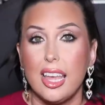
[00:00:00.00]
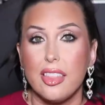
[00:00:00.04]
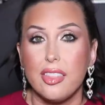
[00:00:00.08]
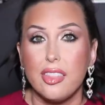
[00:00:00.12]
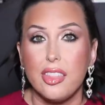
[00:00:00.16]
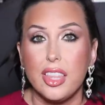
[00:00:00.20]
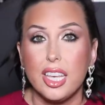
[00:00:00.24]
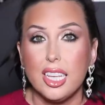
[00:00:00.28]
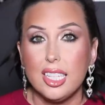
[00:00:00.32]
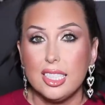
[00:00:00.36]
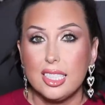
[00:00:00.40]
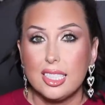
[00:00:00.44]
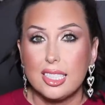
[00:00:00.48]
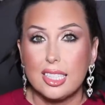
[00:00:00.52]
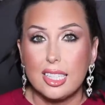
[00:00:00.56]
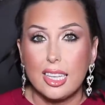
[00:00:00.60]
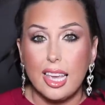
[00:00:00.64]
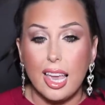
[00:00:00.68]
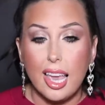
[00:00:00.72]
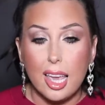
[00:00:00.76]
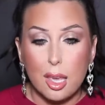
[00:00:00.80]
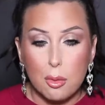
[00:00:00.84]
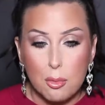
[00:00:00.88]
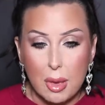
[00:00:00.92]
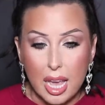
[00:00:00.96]
This
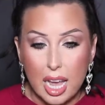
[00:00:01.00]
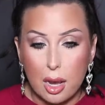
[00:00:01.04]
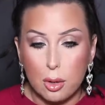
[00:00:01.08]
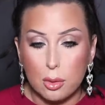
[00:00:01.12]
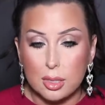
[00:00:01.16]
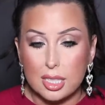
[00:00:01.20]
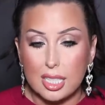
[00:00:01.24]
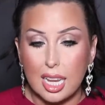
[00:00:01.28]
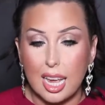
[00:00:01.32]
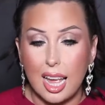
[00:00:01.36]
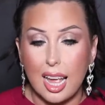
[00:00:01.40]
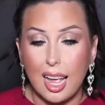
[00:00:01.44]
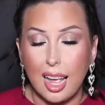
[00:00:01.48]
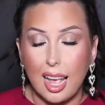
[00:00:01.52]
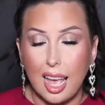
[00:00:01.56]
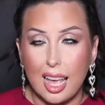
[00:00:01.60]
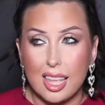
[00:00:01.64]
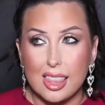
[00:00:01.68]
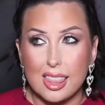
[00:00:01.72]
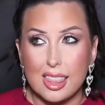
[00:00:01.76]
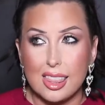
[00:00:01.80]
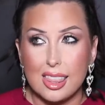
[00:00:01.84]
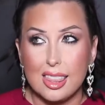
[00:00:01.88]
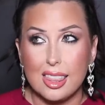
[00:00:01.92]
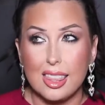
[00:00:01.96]
came out,
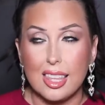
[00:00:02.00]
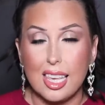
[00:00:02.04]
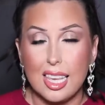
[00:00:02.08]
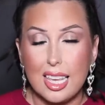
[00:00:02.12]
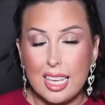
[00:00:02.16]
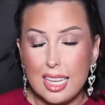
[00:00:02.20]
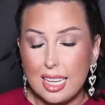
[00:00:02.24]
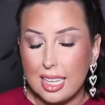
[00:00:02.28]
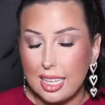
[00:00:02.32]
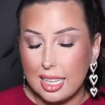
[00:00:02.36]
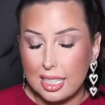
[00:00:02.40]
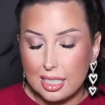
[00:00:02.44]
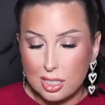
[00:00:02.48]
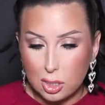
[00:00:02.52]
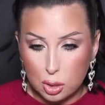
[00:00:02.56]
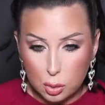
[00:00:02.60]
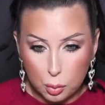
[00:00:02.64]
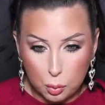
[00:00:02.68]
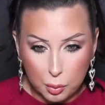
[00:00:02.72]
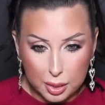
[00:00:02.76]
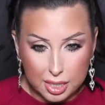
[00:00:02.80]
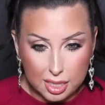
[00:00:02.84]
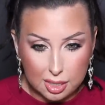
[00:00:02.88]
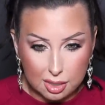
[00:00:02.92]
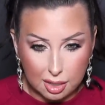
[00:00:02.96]
I think, in
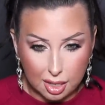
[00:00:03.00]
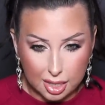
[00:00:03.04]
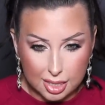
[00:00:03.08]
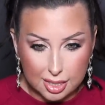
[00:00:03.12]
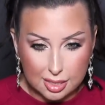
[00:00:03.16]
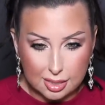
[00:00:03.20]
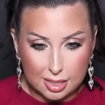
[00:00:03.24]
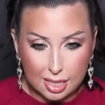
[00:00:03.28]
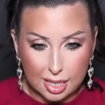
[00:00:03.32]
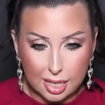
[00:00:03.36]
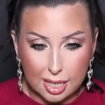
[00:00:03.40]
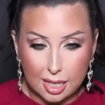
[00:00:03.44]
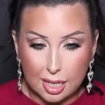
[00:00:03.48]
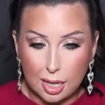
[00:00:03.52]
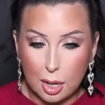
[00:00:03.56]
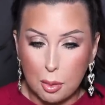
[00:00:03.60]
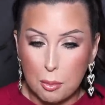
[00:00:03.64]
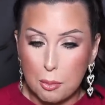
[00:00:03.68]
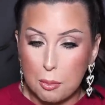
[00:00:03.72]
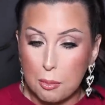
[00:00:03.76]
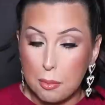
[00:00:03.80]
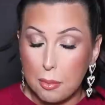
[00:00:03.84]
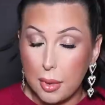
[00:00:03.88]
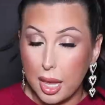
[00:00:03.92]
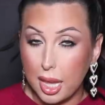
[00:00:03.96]
2019,
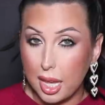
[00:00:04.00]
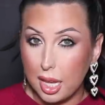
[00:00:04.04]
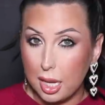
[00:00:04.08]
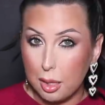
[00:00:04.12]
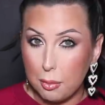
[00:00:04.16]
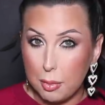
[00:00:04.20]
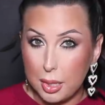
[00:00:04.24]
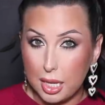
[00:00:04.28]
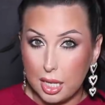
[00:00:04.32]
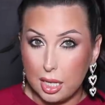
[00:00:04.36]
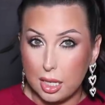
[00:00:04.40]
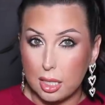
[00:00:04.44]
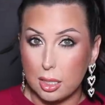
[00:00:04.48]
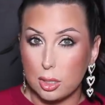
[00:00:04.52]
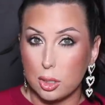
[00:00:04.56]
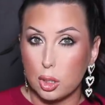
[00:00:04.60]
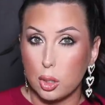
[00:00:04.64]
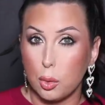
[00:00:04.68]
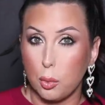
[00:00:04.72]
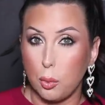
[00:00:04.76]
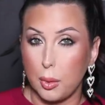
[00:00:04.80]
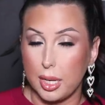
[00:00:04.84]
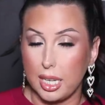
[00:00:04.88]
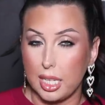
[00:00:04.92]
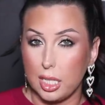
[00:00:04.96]
maybe
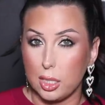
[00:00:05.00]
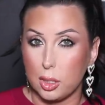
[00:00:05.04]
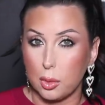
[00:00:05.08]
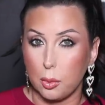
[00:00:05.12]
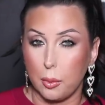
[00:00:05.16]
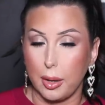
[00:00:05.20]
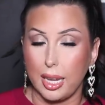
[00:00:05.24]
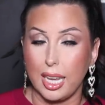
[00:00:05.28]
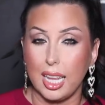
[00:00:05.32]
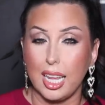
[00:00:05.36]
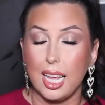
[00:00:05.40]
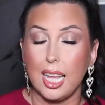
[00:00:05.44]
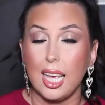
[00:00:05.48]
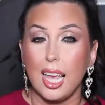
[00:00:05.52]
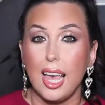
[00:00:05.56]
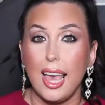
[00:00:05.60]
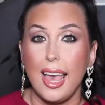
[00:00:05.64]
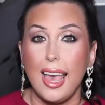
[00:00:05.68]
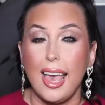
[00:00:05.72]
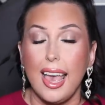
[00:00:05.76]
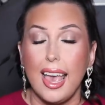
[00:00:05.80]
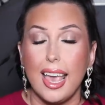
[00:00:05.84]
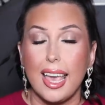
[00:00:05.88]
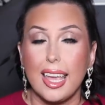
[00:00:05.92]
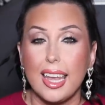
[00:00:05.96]
2020,
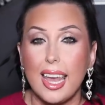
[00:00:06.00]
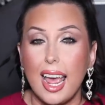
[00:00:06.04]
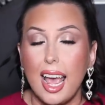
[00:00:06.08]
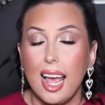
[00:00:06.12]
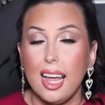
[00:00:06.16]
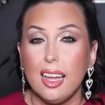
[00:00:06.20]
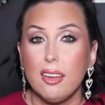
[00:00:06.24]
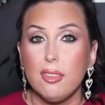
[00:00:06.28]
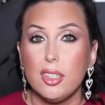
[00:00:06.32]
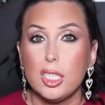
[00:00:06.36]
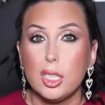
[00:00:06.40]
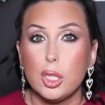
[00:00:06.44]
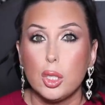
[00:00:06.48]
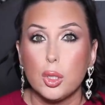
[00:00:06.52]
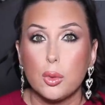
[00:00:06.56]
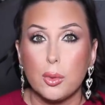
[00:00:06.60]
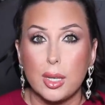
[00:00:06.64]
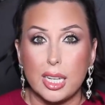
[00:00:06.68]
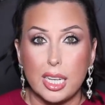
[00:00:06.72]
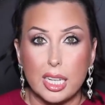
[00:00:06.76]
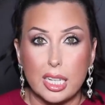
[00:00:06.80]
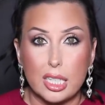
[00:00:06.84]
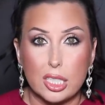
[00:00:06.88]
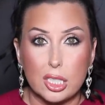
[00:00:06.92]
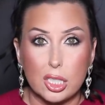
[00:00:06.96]
and I have
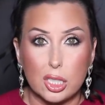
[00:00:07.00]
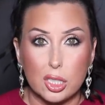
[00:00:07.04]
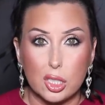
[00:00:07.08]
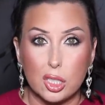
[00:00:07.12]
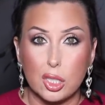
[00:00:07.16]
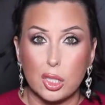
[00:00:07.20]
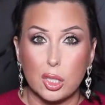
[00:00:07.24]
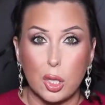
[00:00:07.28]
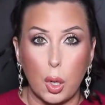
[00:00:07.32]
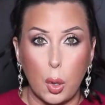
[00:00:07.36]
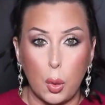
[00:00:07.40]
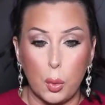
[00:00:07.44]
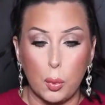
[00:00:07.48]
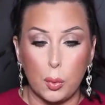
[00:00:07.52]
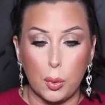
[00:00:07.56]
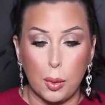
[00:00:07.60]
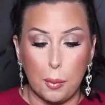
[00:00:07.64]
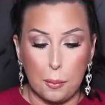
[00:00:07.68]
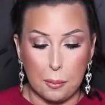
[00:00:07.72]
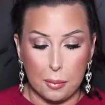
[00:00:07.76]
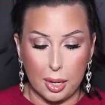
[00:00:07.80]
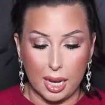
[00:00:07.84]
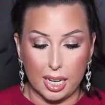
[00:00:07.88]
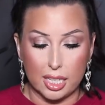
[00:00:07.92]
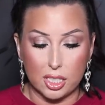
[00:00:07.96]
enjoyed it so
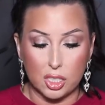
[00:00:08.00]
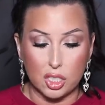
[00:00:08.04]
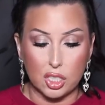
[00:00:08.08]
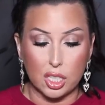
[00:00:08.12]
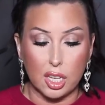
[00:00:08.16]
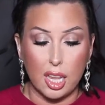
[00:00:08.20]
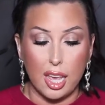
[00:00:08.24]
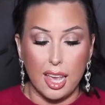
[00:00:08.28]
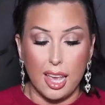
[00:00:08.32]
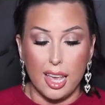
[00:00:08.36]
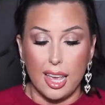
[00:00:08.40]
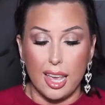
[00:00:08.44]
much.